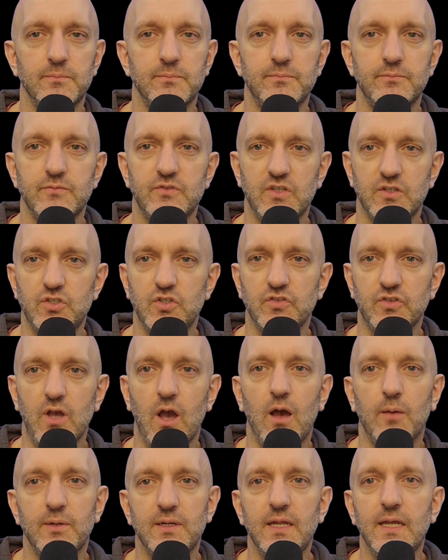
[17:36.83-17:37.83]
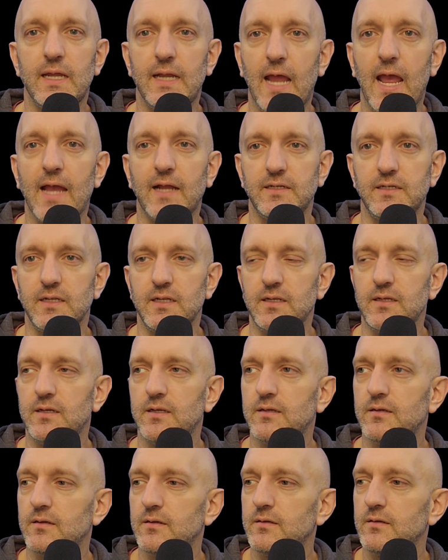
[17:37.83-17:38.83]
such as comedy and acting.
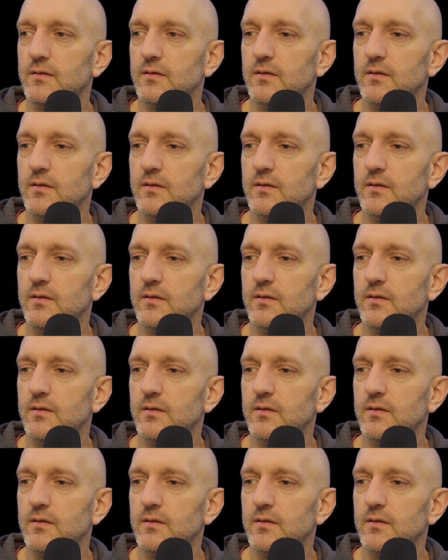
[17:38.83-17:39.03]
And